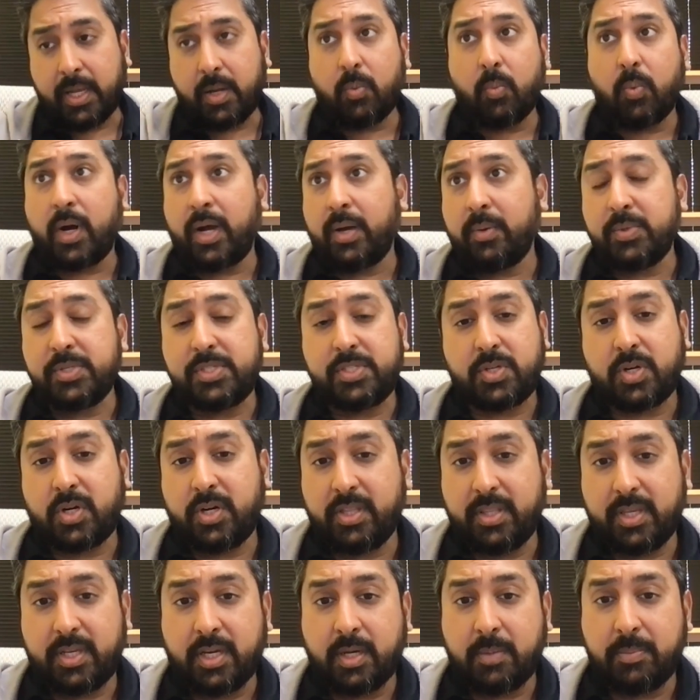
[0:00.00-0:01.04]
why we
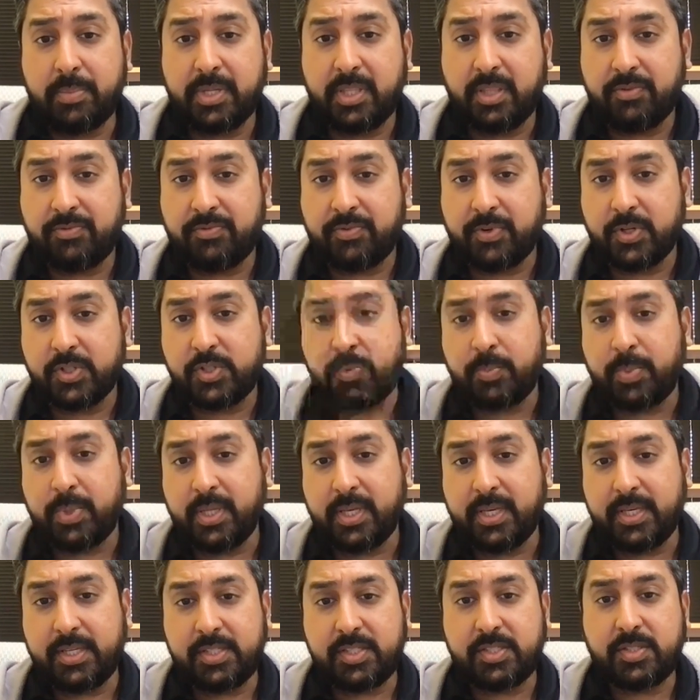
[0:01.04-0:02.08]
started the company in the first
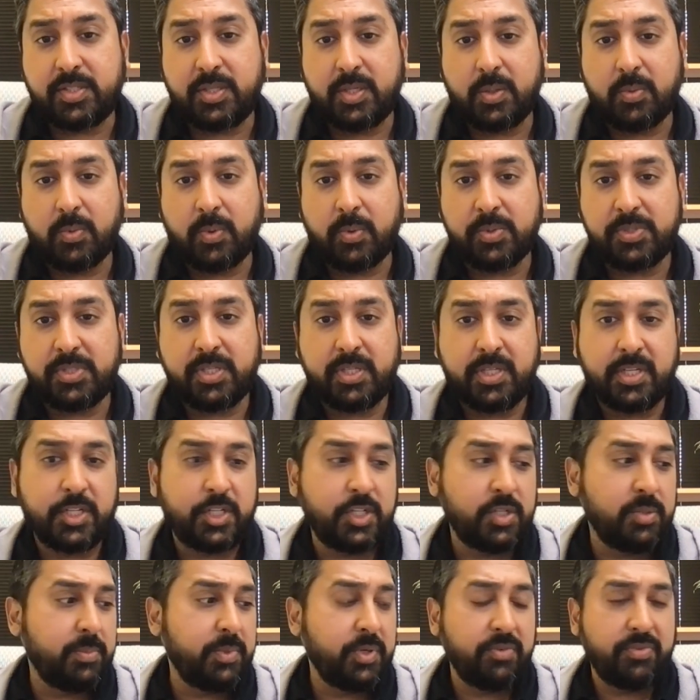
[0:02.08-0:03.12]
place. What was the
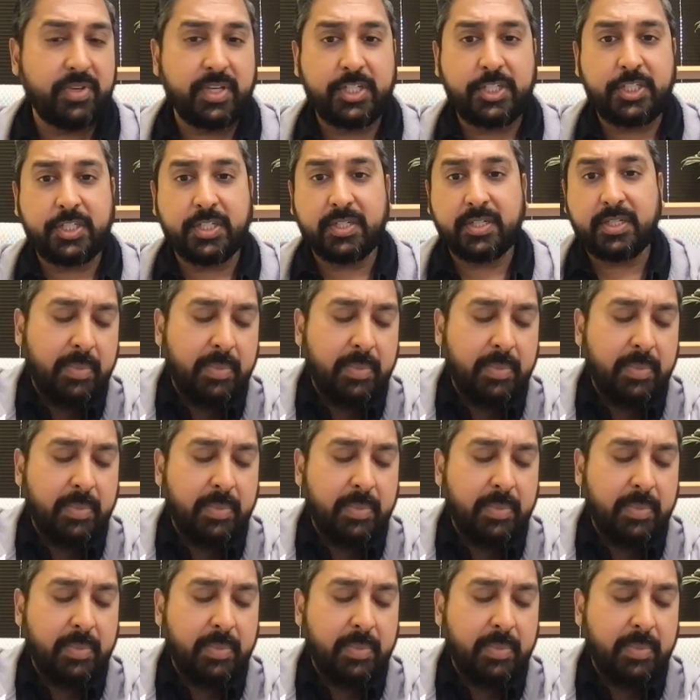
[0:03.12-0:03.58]
initial motivation?